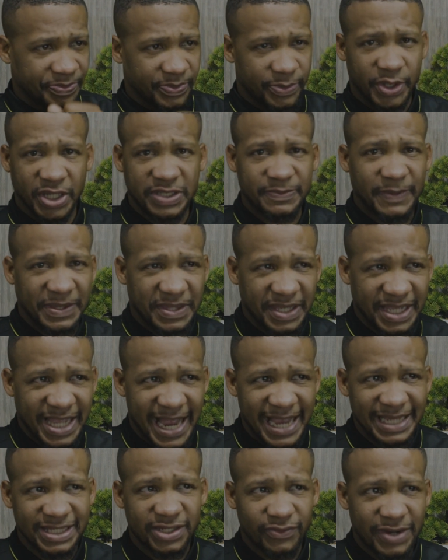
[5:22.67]
You expect the
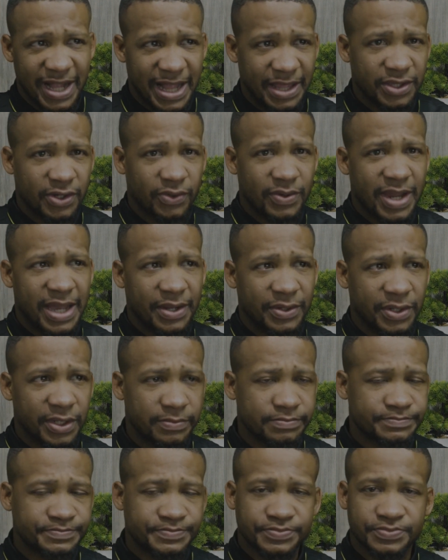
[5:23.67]
guys to rally around
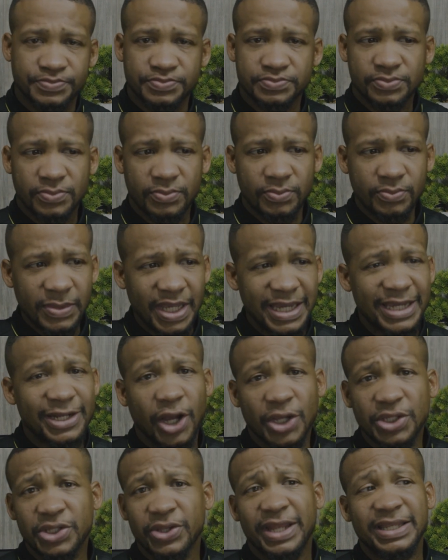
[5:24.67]
them and
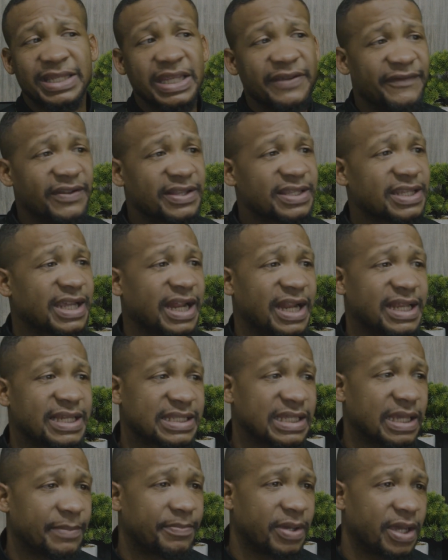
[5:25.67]
also that defense to kind of
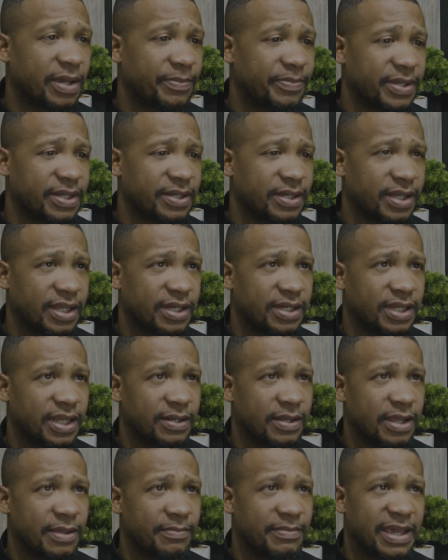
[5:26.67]
step up
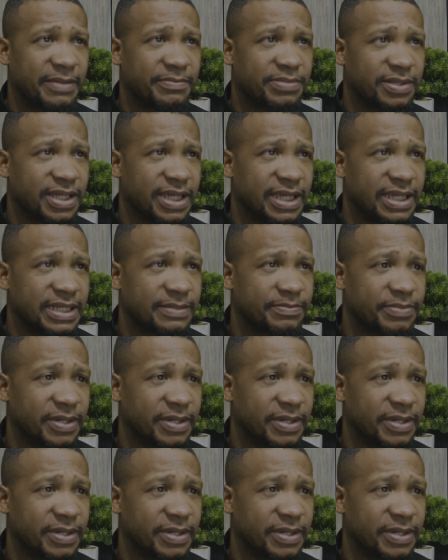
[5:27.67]
and make plays.